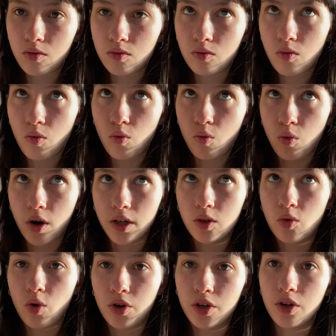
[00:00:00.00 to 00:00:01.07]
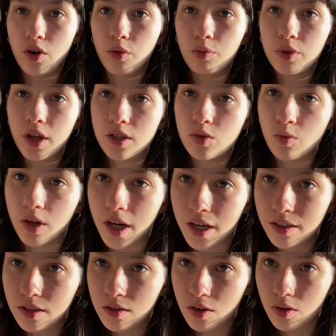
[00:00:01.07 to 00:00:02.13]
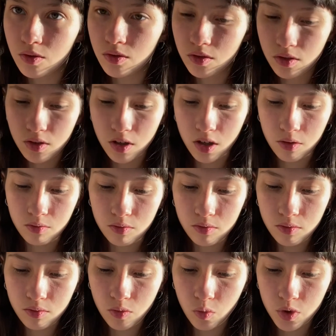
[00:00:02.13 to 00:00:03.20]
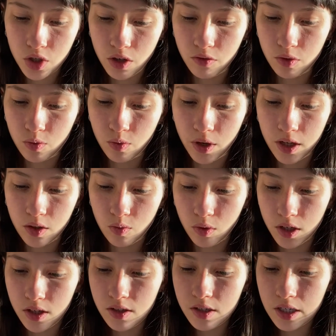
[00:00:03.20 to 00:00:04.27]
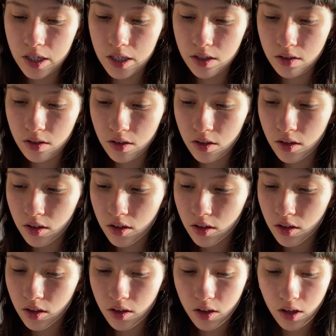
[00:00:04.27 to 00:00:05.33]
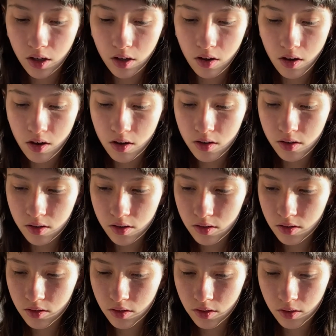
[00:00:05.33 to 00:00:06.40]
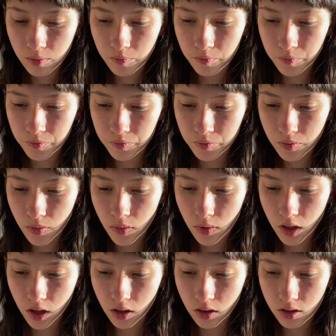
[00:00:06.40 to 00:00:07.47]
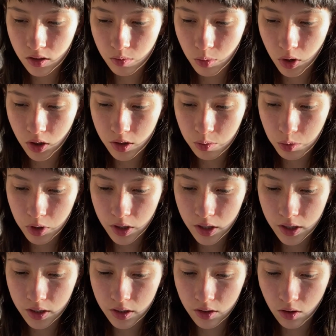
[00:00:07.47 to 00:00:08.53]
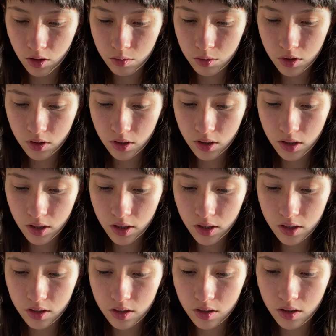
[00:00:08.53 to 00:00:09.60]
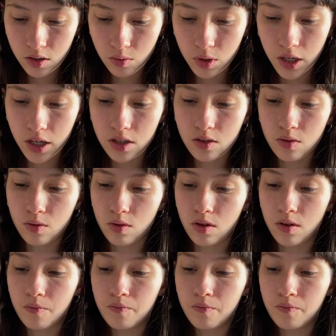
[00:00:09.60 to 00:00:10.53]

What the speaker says: 1 quarter note plus 1/8 note, whichever way you want to see it. And then this bar is pretty normal until we get to the